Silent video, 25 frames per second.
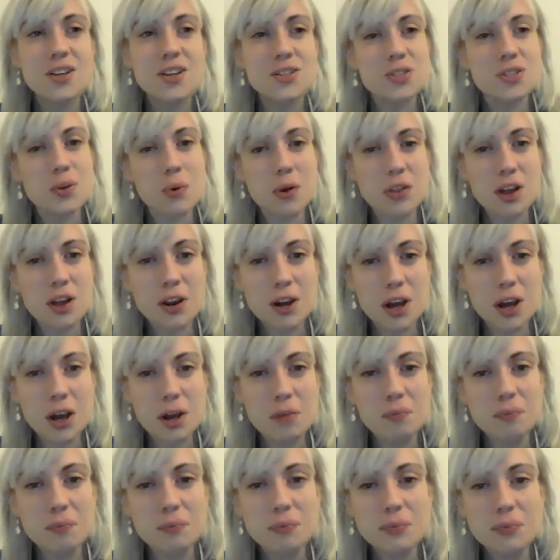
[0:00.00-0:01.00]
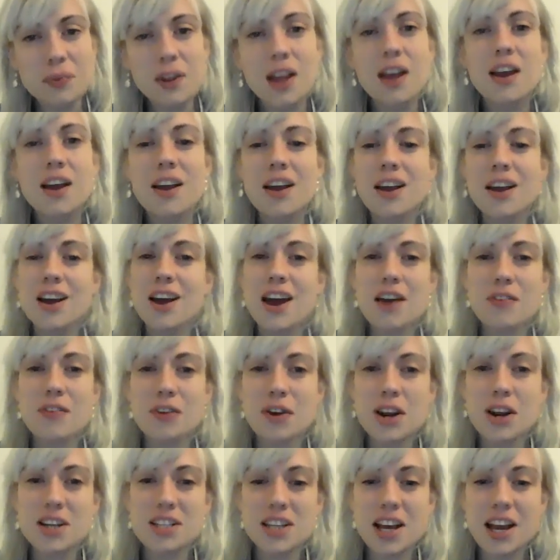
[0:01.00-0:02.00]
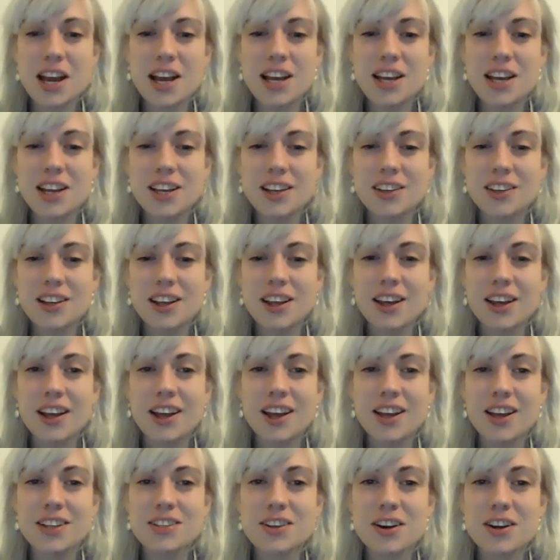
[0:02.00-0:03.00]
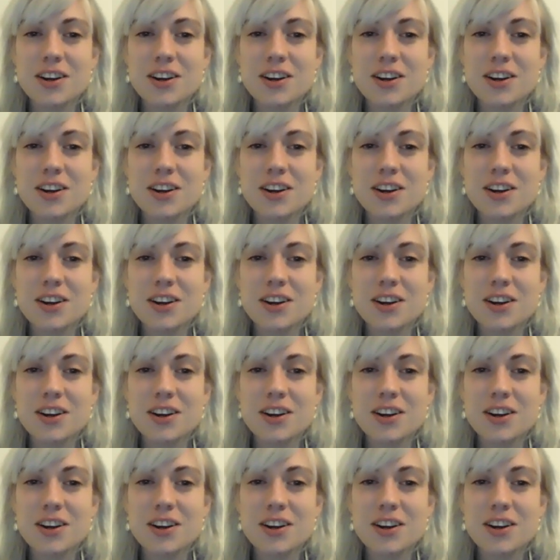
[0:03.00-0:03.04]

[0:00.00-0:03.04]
So on that note, have a great day, and